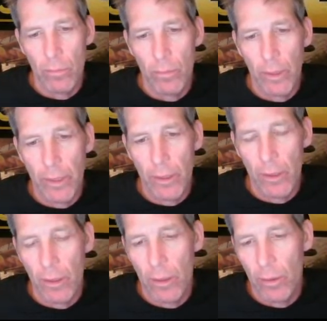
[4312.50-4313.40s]
like
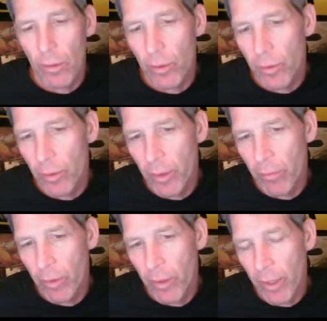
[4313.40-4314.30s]

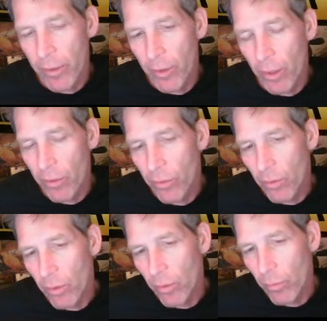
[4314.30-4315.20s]
even like this,
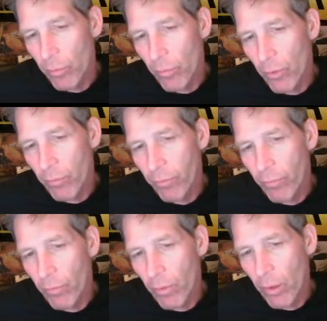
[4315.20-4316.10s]

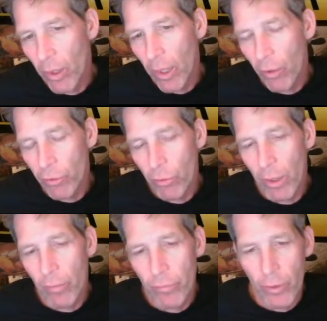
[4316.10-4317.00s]
how you
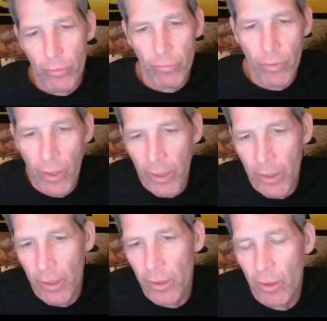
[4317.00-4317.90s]
have this flying
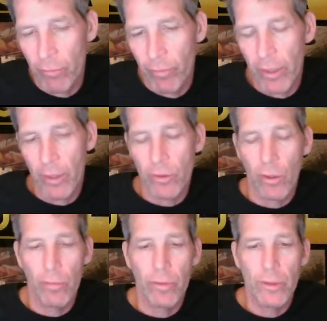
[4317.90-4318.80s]
in the Vans
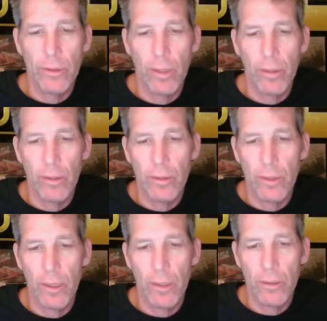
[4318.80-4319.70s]

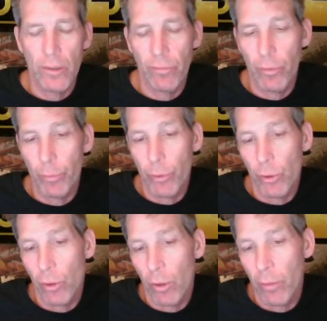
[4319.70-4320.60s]
RV6. If you
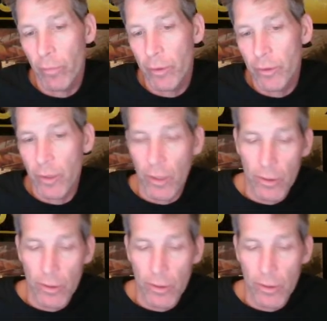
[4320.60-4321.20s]
put RV6